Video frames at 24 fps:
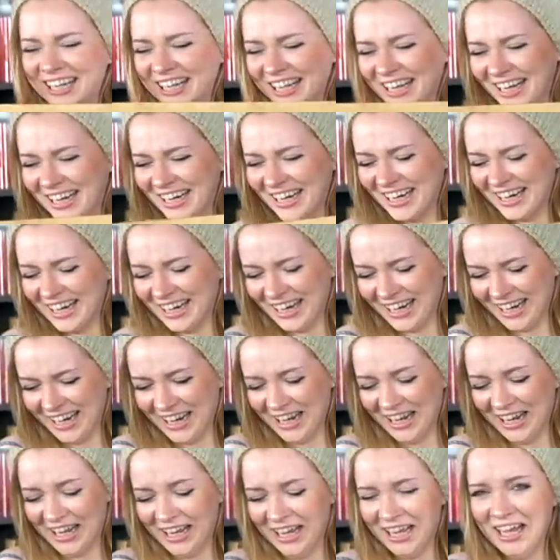
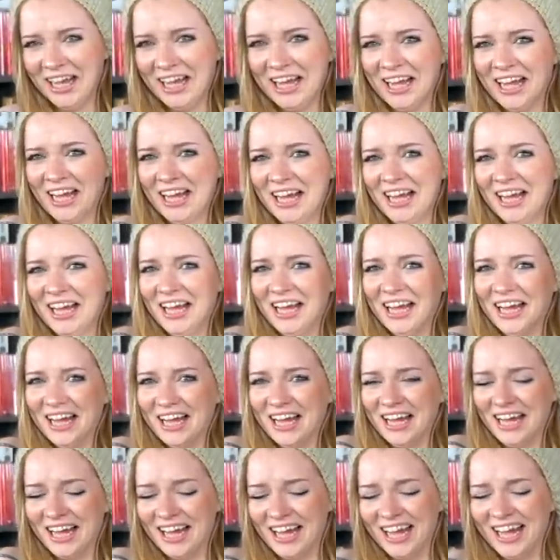(not speaking)